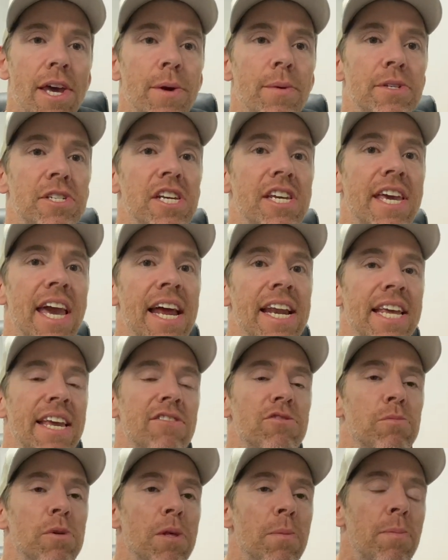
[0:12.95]
which again
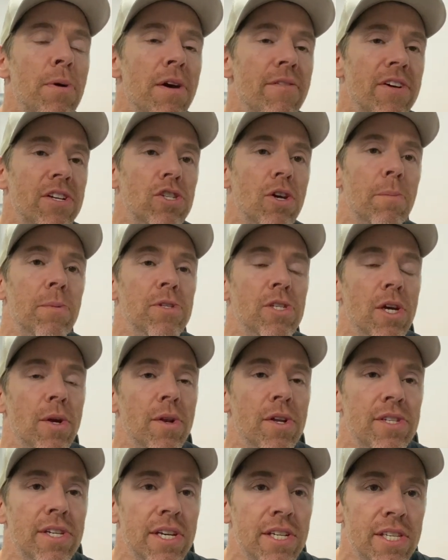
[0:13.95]
gives me the perfect
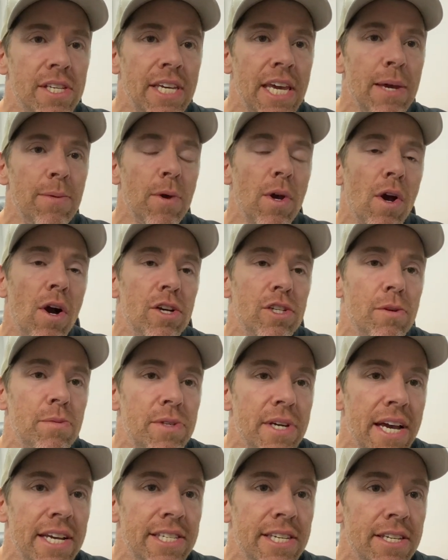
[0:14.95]
opportunity to keep you guys
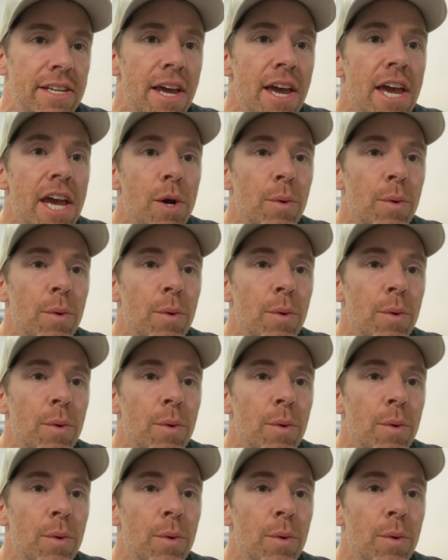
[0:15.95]
updated